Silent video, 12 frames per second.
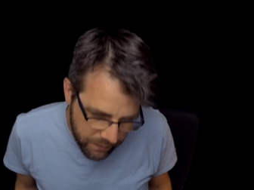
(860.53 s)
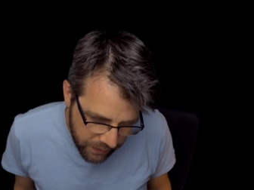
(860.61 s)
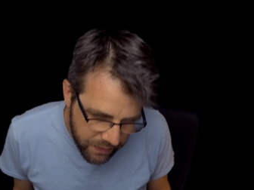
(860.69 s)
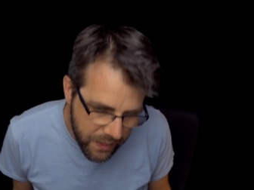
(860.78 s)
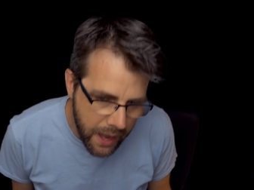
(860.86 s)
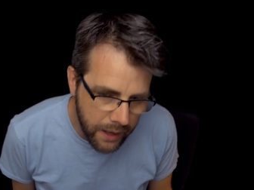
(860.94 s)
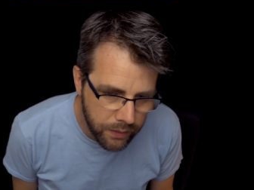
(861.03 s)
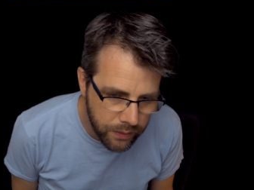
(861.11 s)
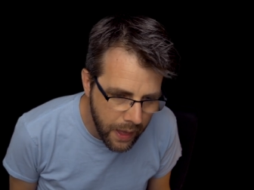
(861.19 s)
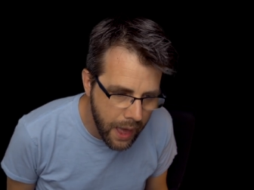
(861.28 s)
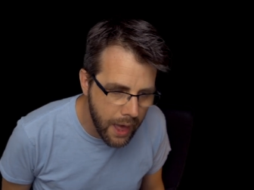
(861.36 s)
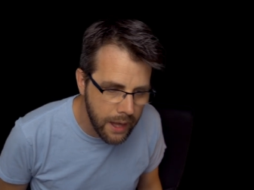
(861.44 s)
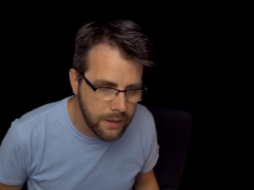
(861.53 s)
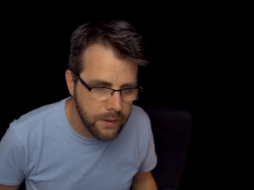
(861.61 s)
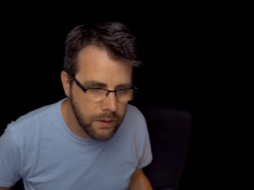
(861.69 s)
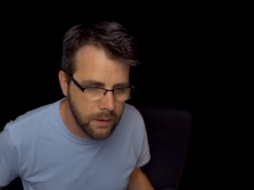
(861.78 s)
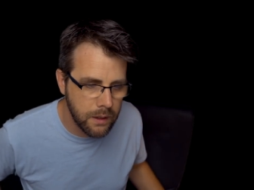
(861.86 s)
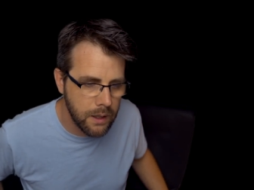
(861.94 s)
think
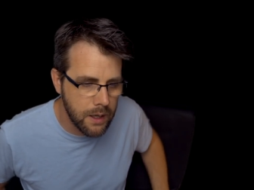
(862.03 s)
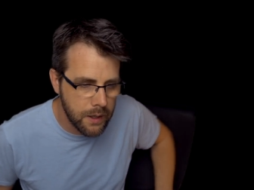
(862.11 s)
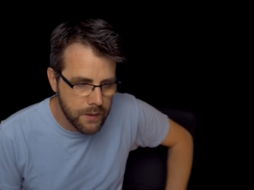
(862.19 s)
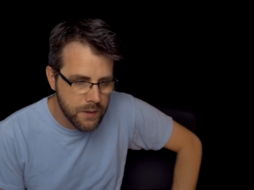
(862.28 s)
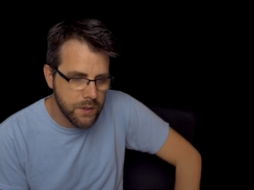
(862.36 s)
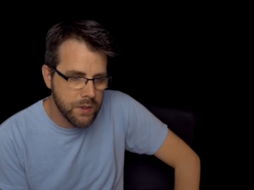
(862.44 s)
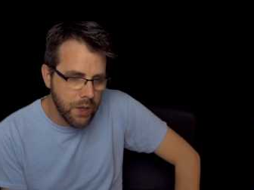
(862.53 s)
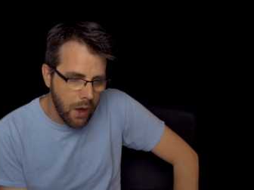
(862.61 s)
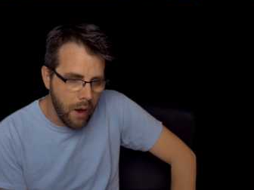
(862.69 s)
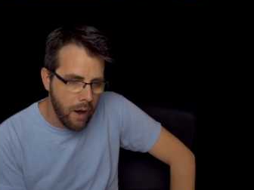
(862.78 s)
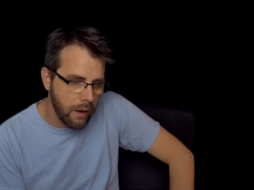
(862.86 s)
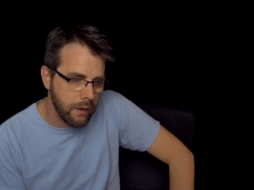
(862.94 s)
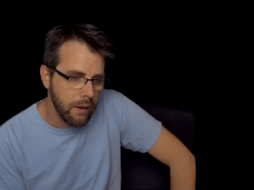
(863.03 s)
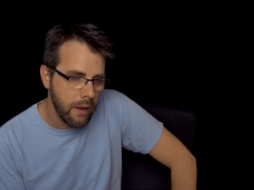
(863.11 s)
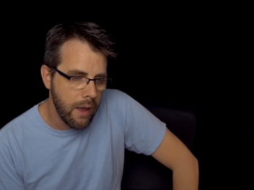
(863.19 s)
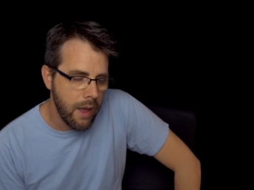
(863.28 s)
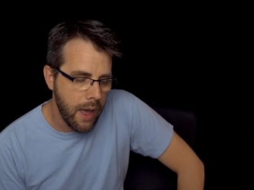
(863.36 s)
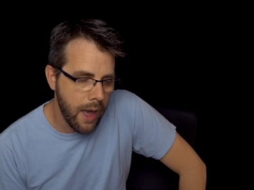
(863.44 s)
that his talk
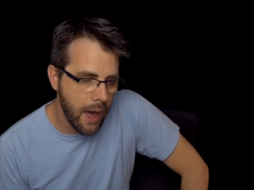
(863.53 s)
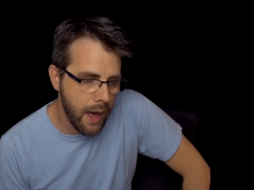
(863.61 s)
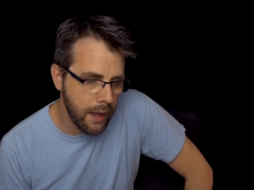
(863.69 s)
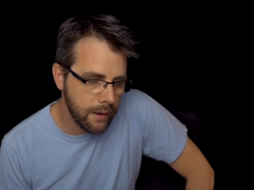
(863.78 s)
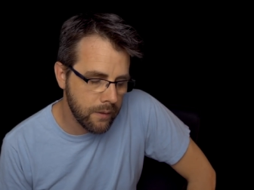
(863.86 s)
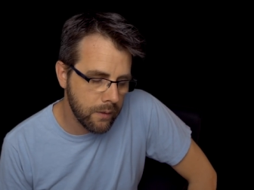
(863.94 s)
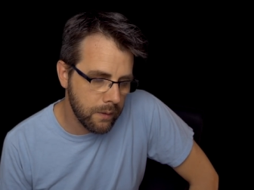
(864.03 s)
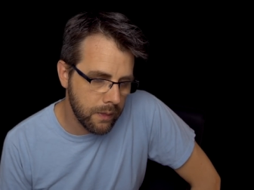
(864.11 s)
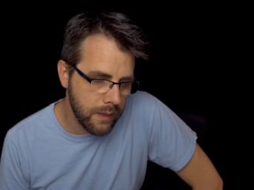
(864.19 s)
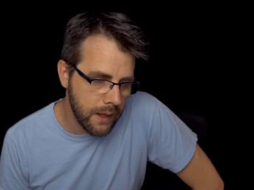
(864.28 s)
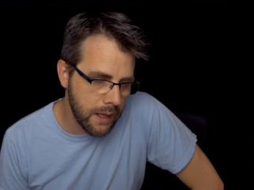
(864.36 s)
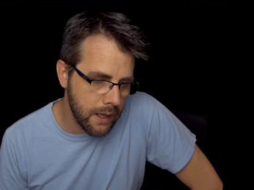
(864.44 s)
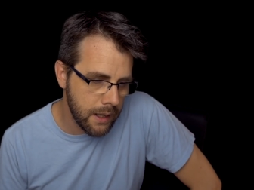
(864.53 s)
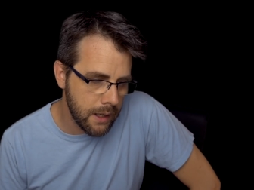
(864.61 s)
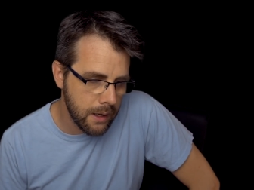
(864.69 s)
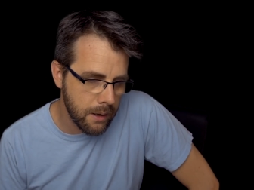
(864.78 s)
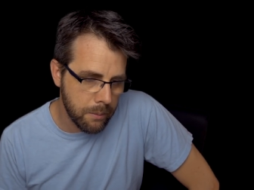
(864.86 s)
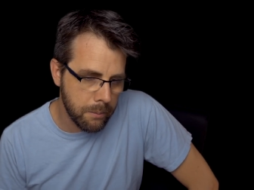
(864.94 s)
at
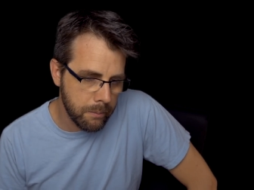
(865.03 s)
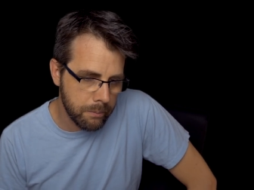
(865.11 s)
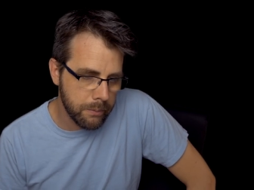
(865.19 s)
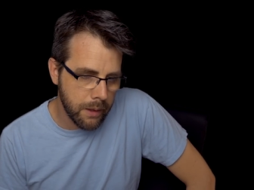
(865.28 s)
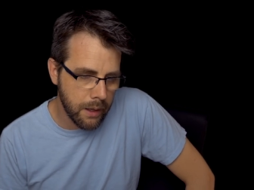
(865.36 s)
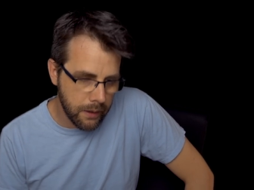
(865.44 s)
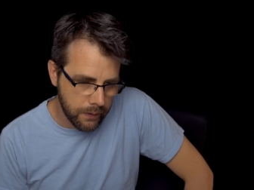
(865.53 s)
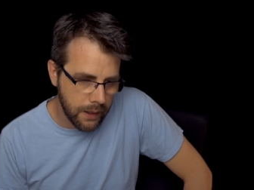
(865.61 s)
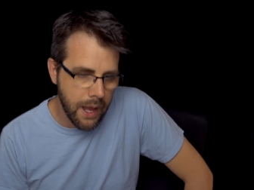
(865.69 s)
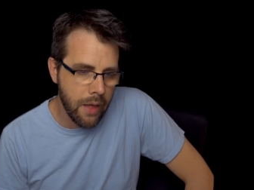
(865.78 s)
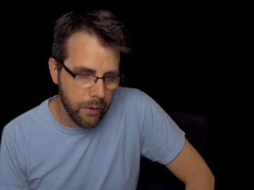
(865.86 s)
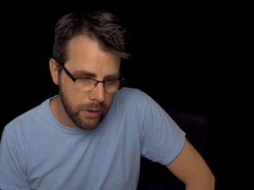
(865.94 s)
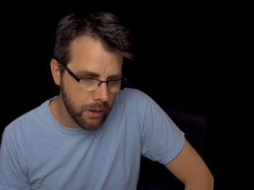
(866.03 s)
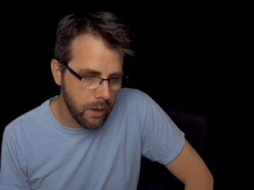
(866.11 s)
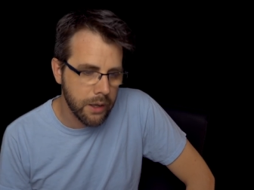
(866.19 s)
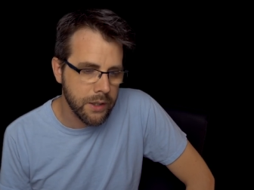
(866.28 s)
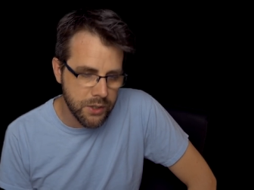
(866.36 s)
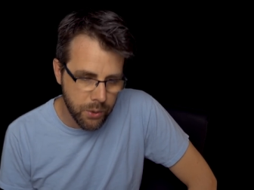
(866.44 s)
the at the Keller
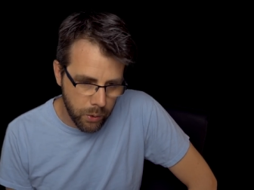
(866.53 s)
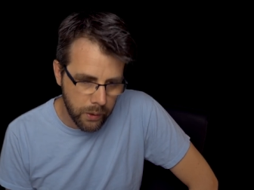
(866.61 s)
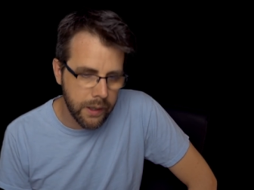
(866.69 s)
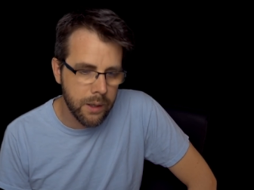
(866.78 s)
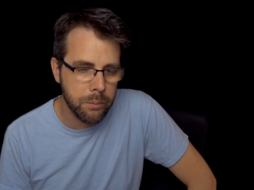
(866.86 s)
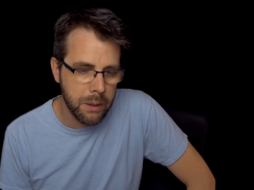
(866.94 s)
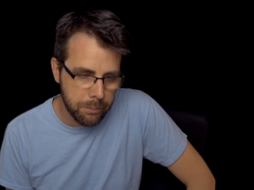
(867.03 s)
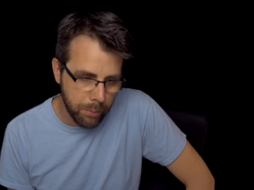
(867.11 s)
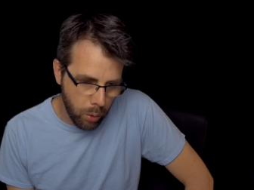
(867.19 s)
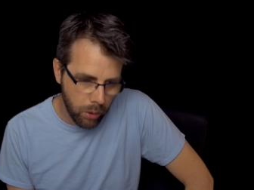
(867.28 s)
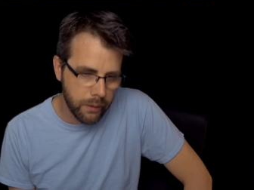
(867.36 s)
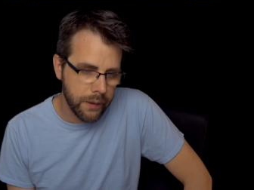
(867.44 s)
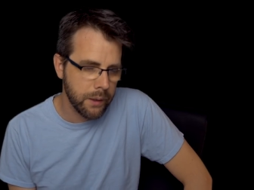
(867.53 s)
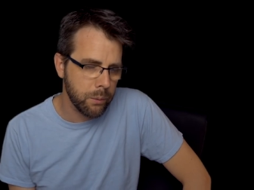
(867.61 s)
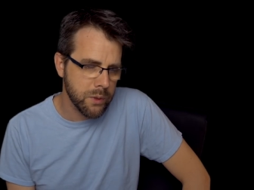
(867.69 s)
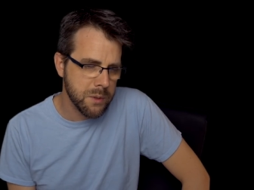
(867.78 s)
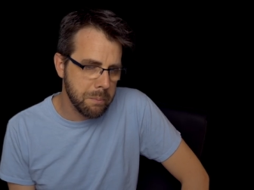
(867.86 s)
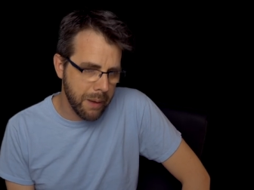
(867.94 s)
Auditorium in Portland
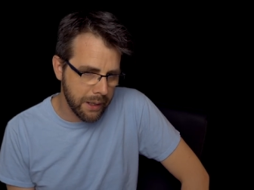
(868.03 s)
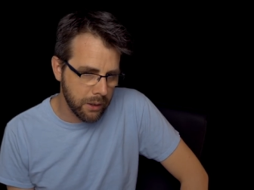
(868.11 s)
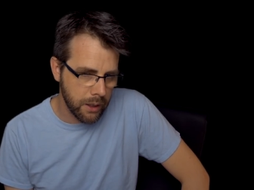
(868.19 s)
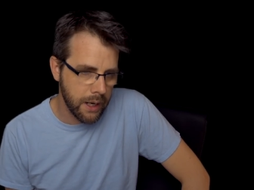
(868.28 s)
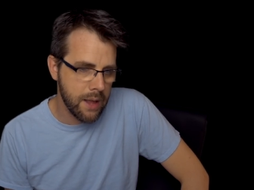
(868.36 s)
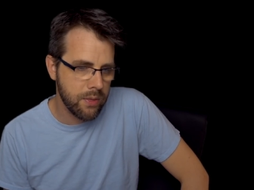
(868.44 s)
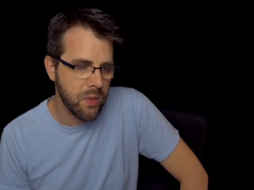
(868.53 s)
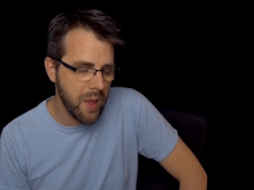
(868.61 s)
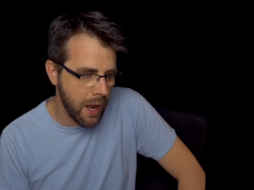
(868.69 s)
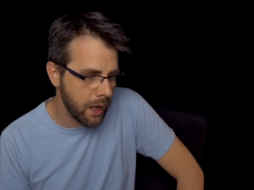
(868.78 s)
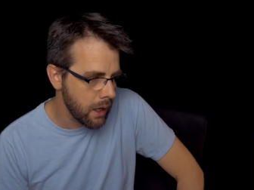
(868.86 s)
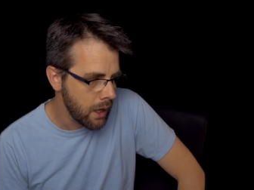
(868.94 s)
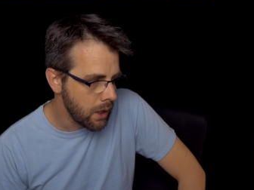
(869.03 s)
was better, and I think